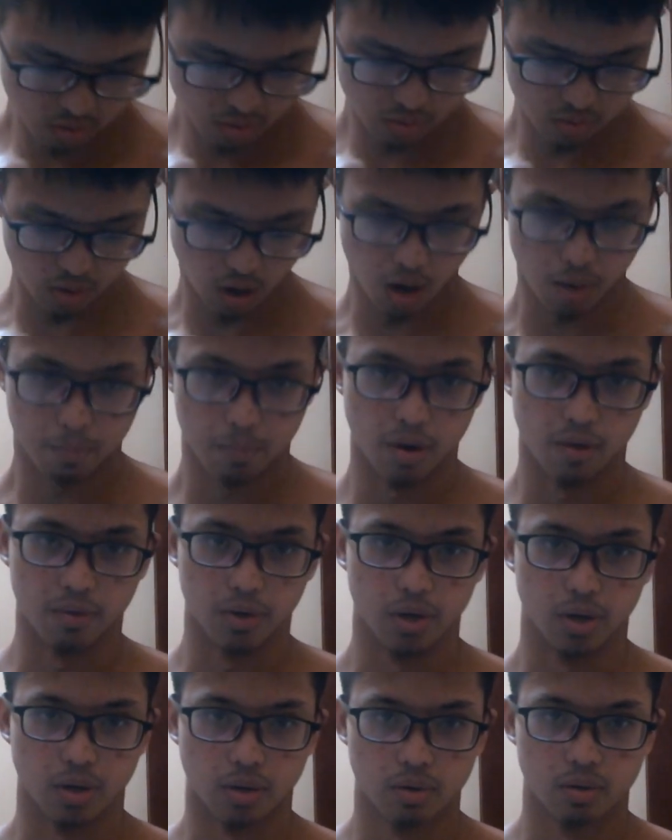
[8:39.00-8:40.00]
not
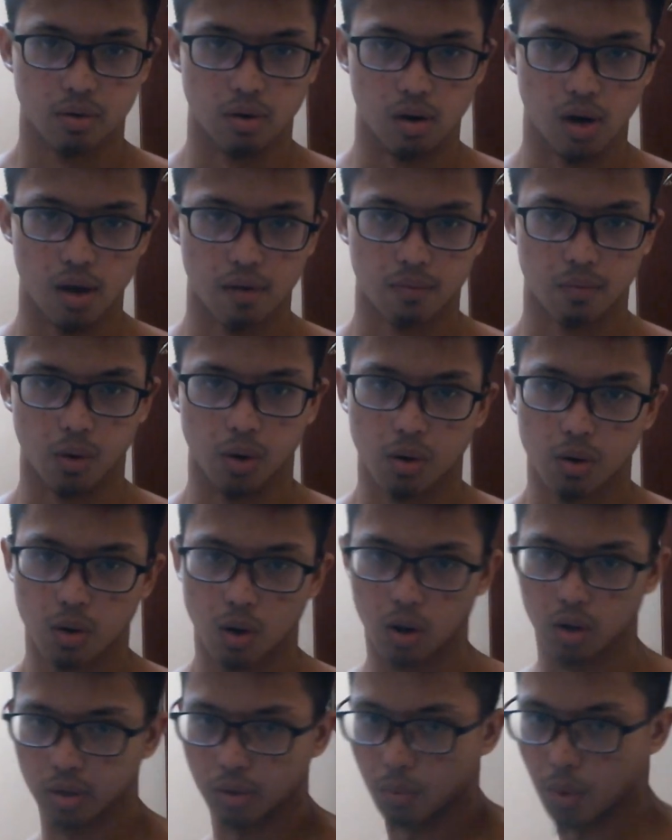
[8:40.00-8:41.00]
pivoting your left foot
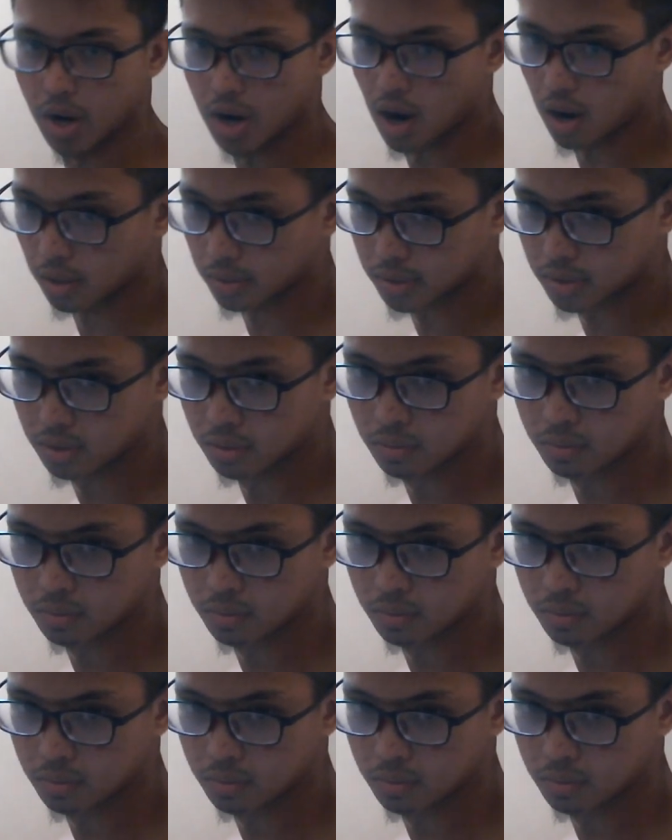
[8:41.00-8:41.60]
all the way out,